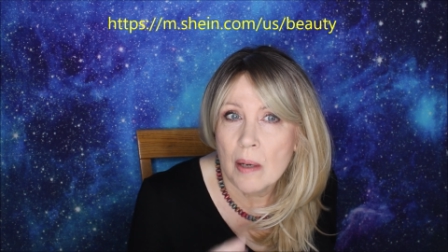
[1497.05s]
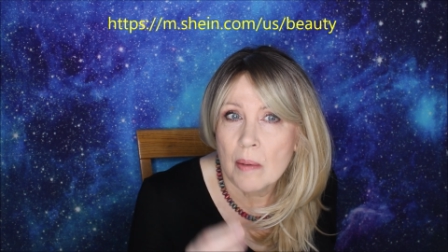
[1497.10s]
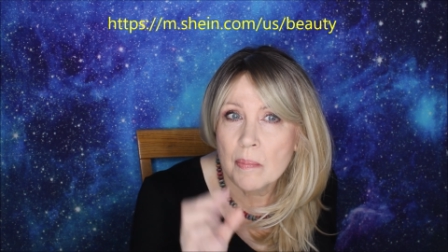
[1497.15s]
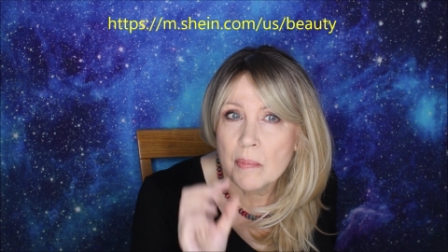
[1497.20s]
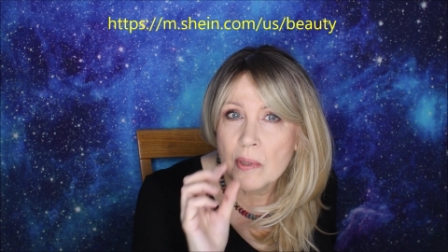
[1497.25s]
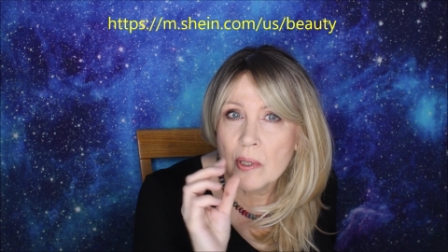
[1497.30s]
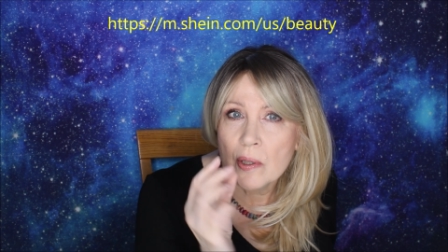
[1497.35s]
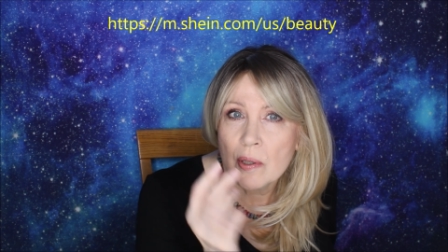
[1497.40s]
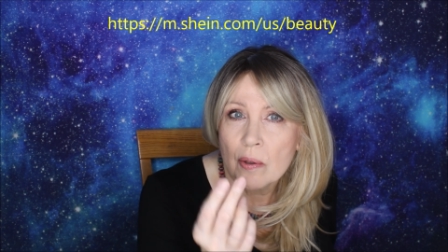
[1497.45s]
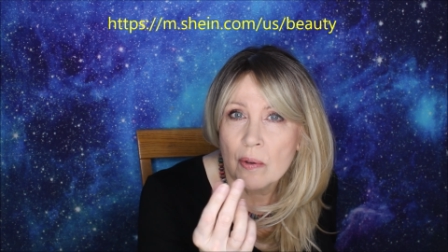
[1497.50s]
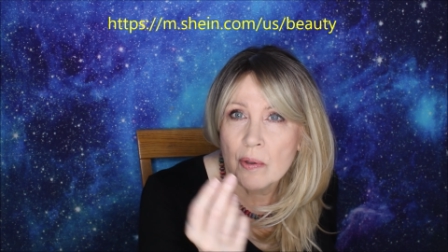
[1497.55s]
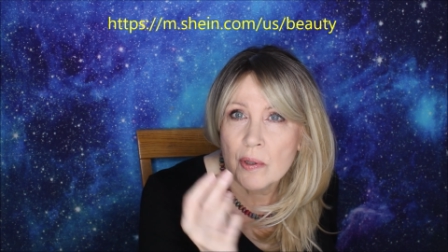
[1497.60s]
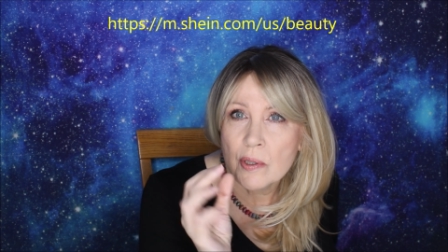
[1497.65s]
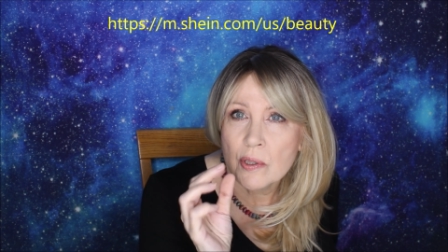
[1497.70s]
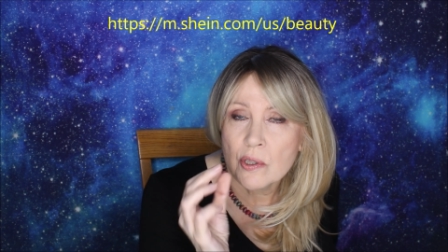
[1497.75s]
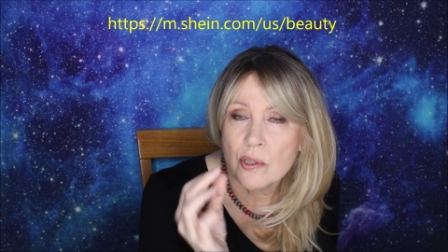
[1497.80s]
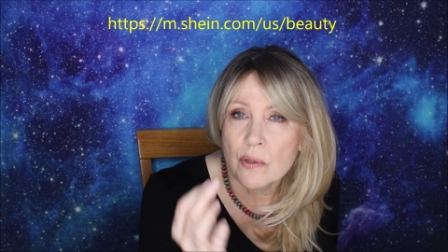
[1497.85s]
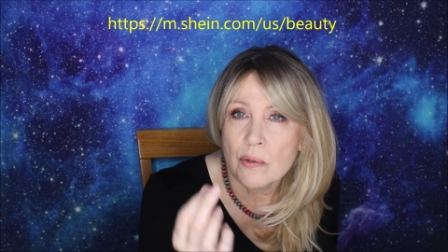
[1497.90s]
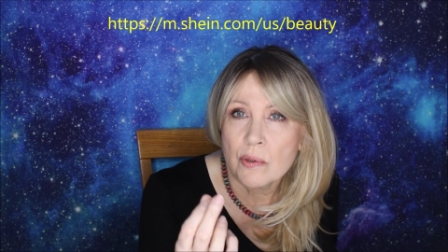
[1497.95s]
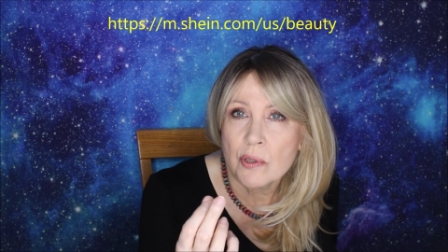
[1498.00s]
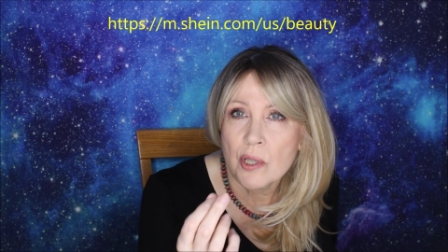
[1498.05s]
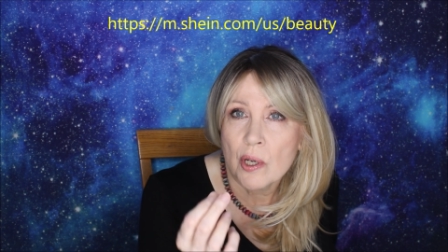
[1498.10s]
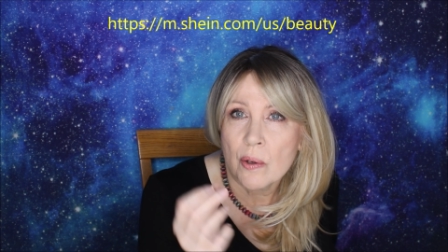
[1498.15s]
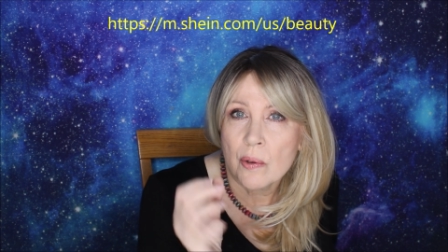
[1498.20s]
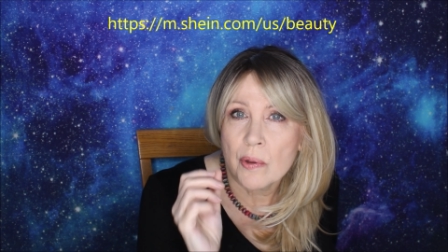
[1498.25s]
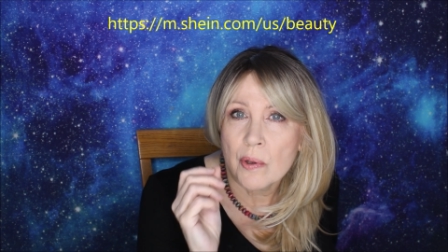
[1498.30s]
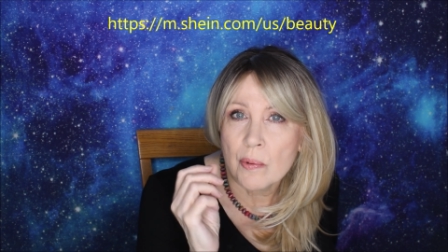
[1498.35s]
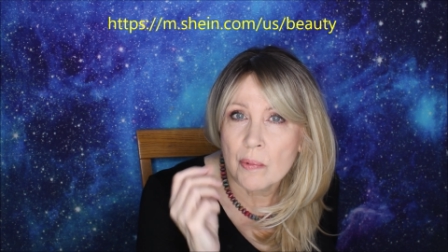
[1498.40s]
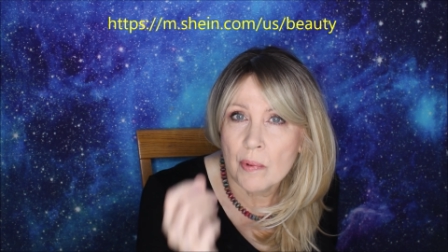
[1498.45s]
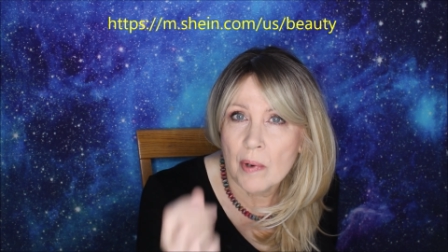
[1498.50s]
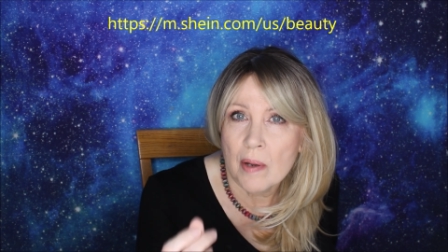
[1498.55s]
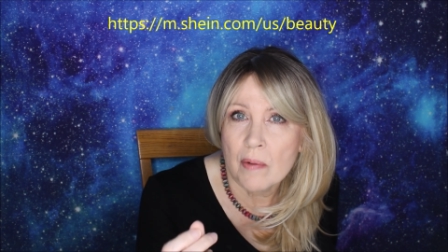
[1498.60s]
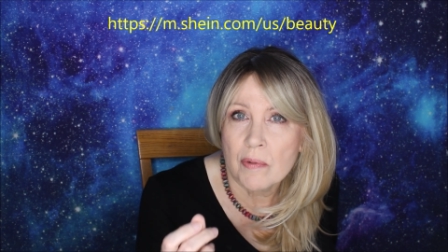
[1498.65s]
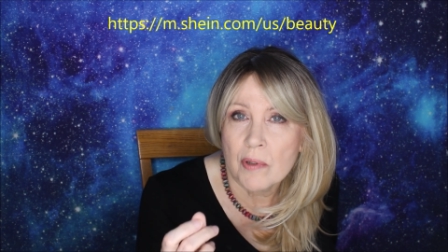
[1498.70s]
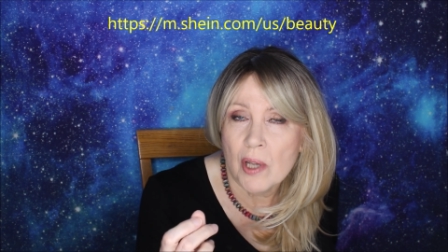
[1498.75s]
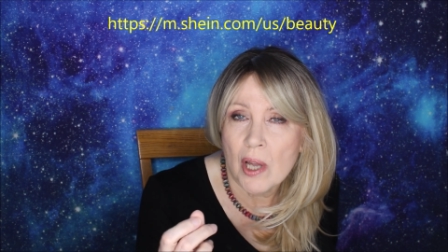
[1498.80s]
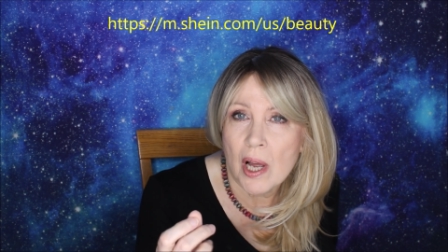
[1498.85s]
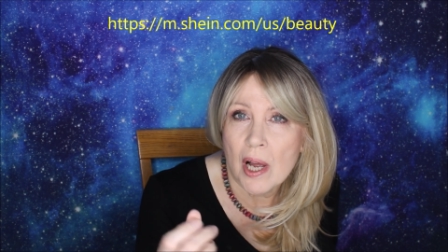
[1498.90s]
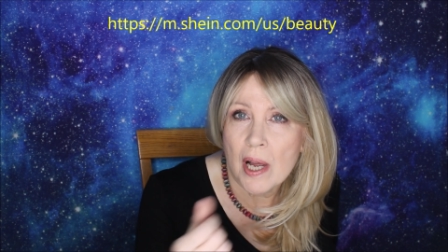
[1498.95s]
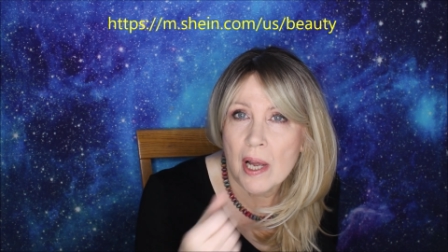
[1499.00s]
You know, the two-tone, the
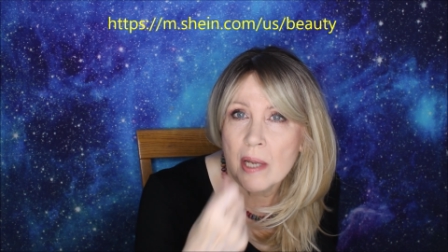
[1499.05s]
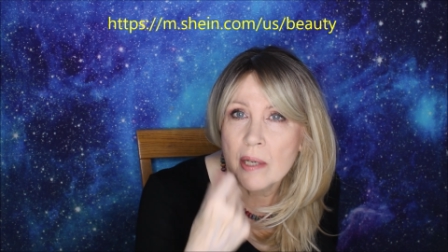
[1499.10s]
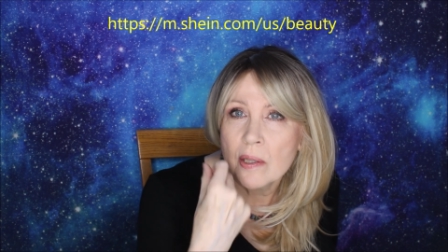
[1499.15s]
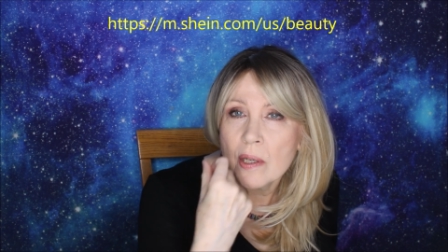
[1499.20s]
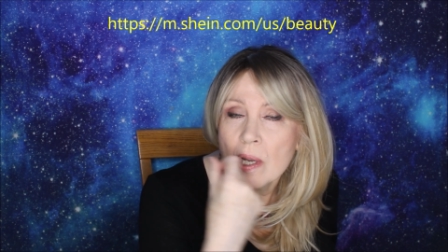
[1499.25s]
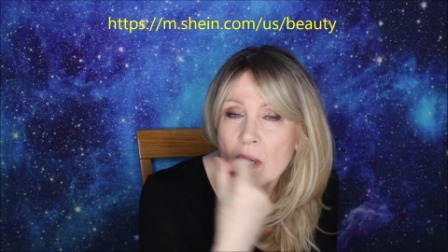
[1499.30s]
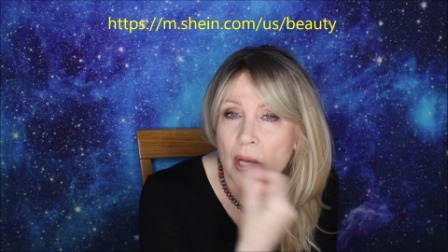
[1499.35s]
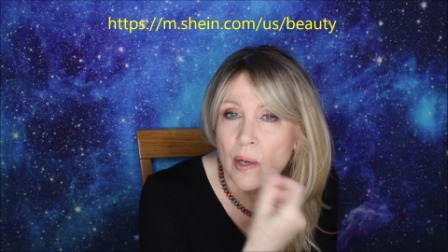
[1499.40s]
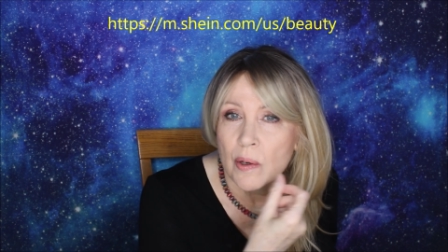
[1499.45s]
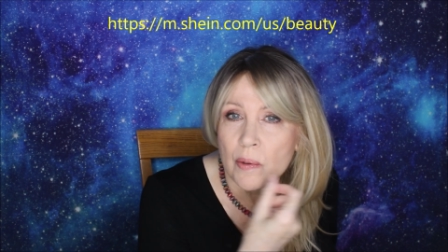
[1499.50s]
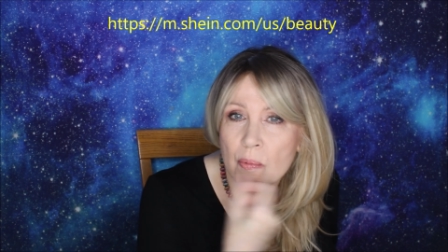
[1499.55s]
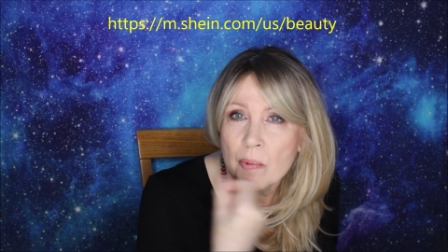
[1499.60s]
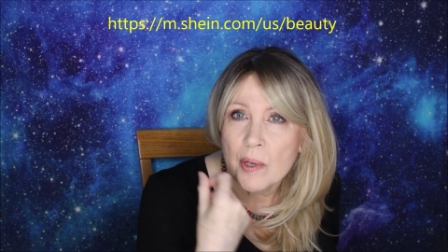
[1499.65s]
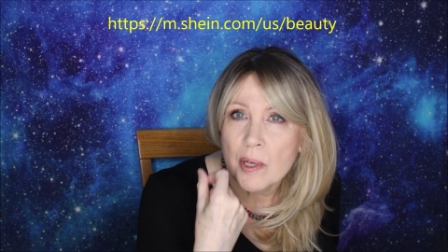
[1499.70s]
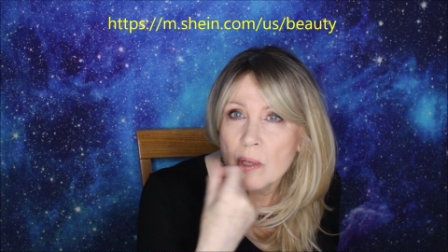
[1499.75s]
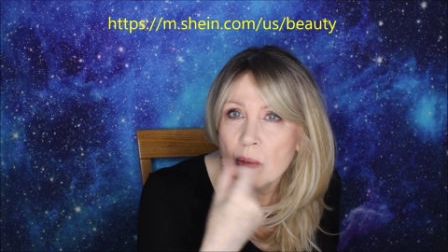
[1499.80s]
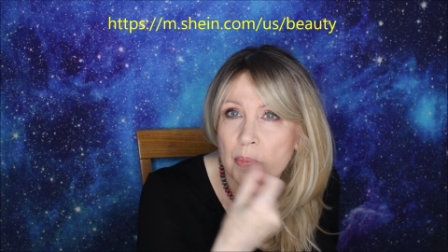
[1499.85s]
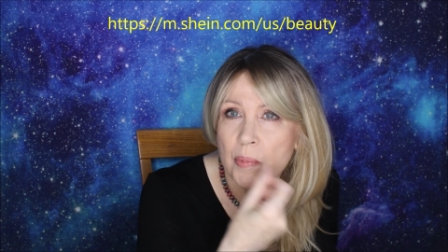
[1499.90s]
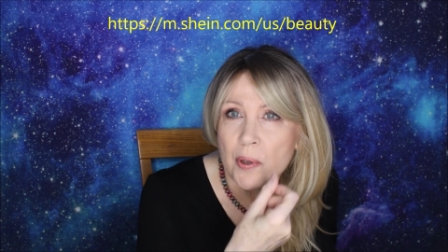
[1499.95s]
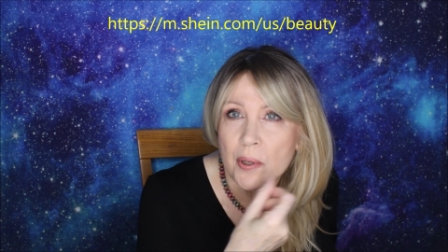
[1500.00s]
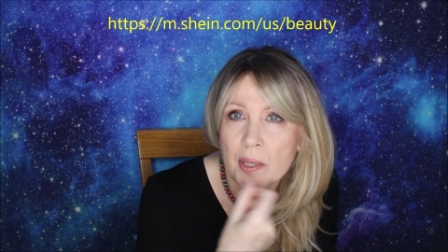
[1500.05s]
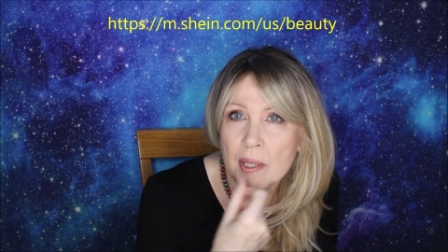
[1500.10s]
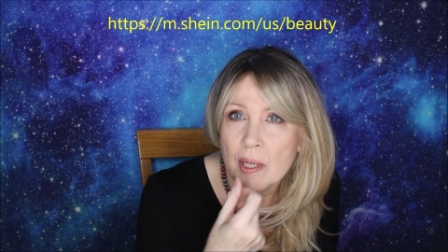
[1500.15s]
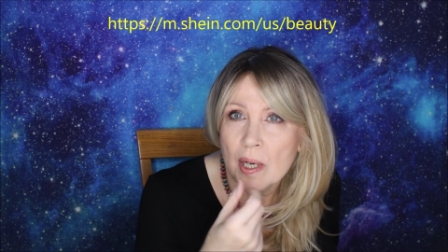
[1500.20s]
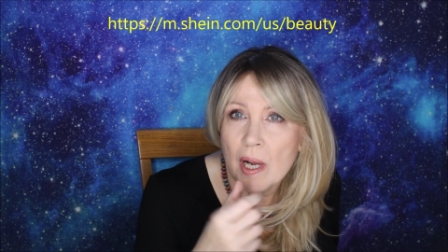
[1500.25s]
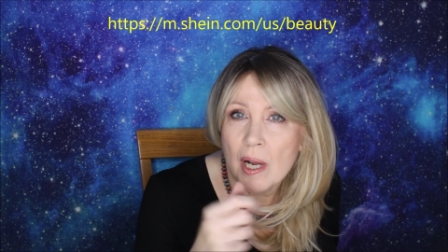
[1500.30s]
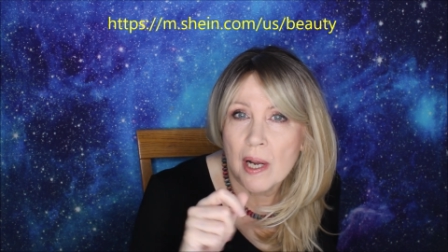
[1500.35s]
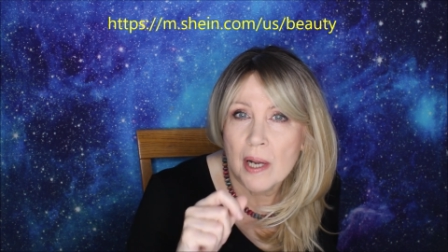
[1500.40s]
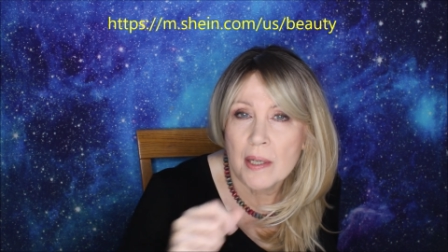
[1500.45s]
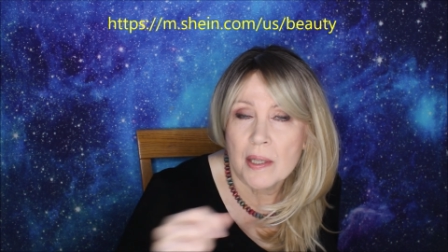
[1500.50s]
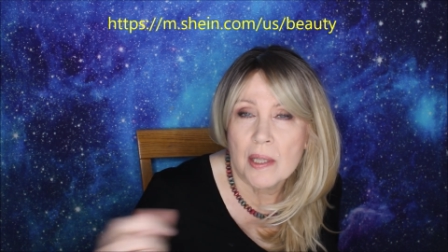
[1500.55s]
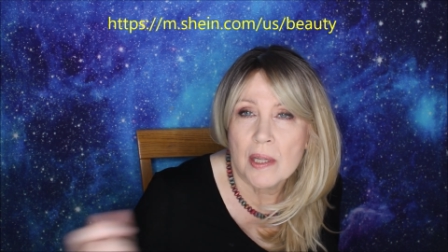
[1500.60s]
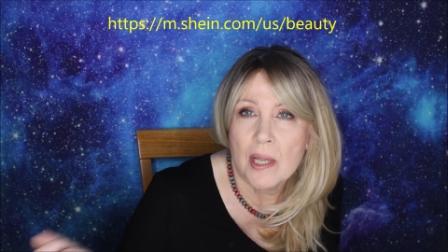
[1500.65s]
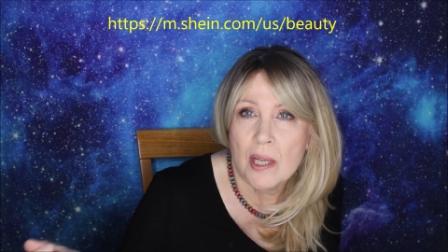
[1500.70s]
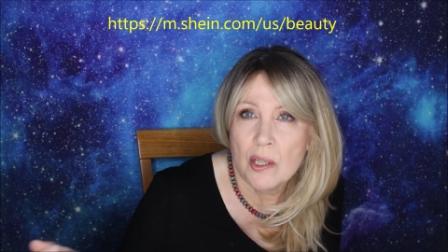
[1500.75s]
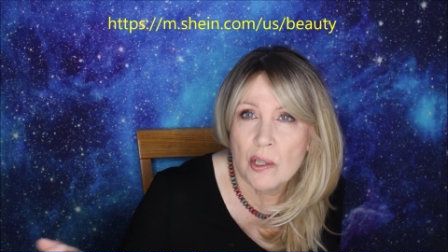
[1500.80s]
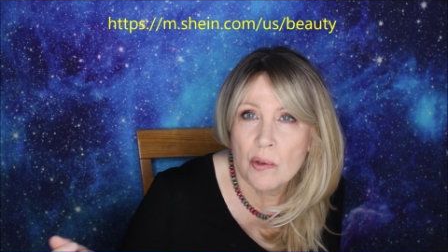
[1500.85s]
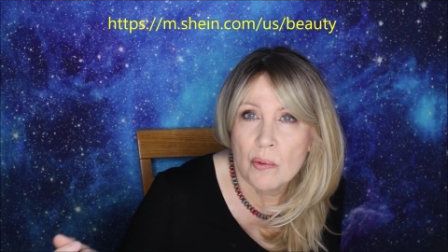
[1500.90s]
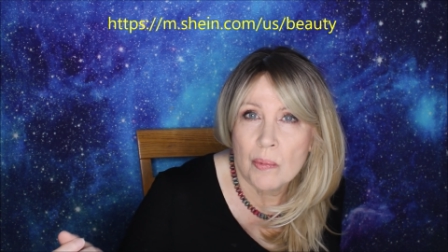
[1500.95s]
Revlon, where you put it on and then you